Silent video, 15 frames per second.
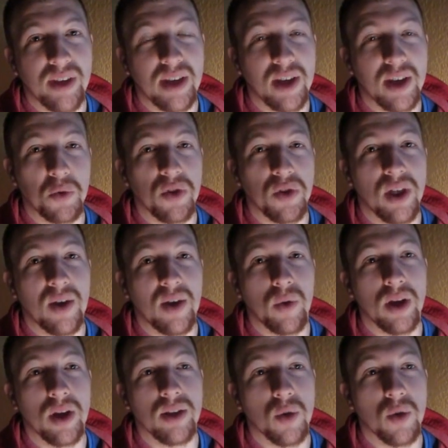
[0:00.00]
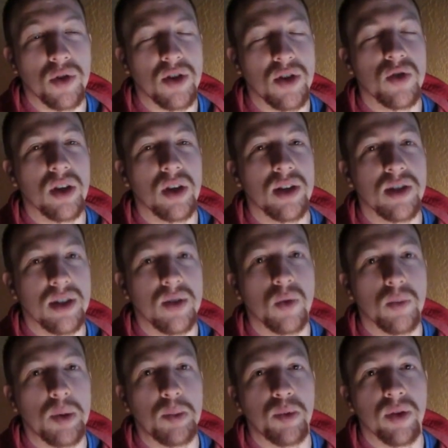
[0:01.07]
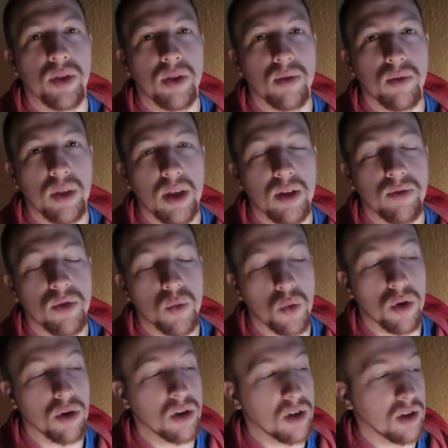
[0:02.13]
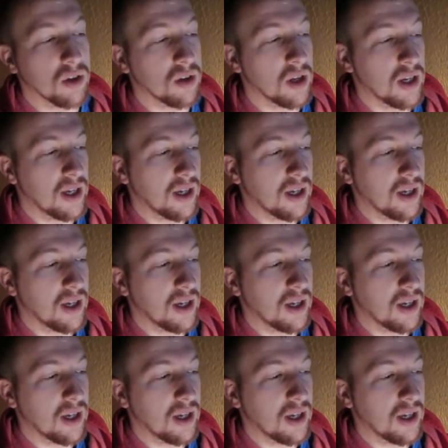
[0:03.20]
connect with you that way. It's always interesting to see what people think of your work, and